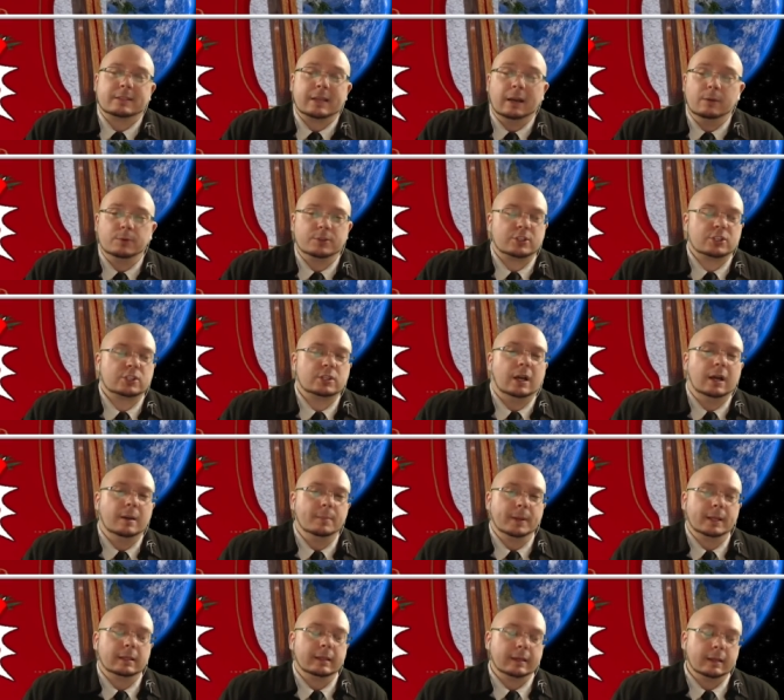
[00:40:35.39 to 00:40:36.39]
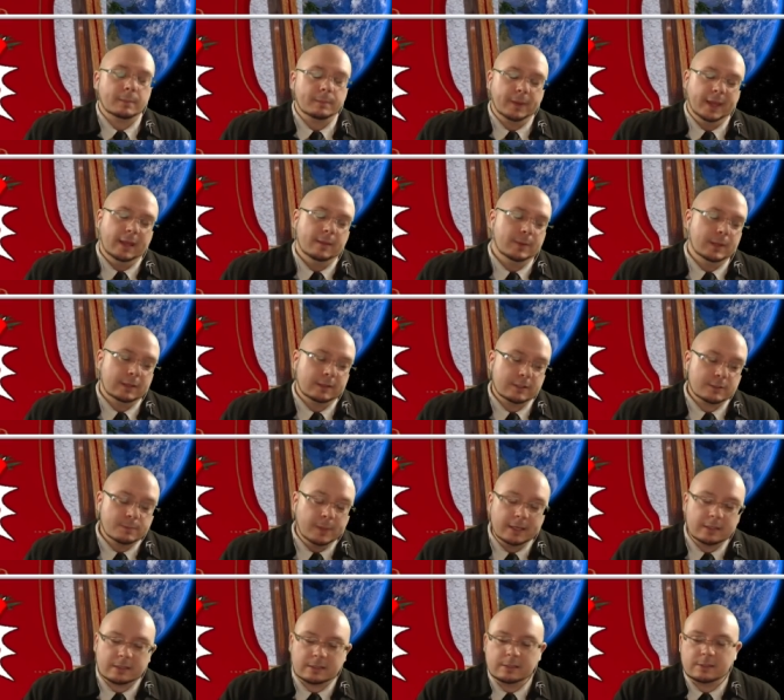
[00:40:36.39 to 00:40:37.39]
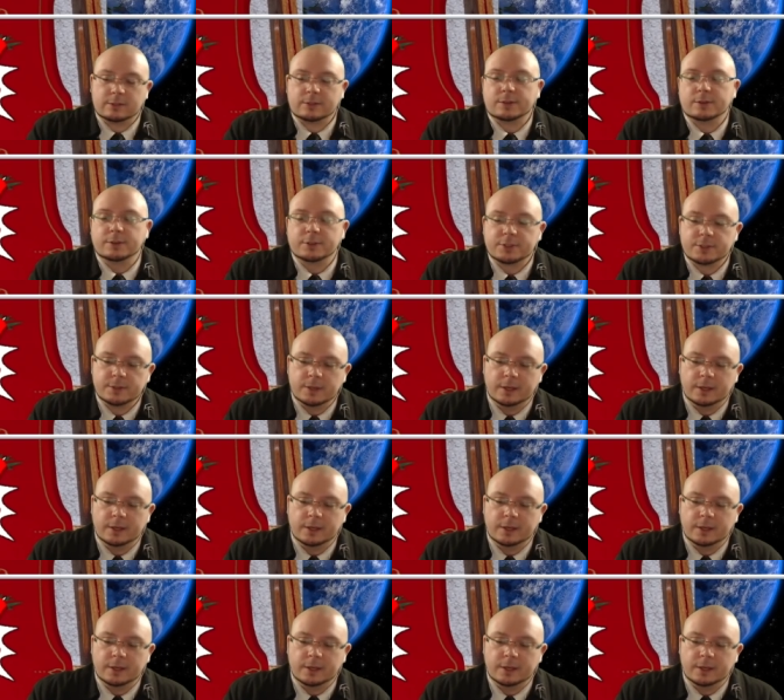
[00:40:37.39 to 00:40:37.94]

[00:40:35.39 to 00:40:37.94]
I was sobbing like a baby at this. My sister's,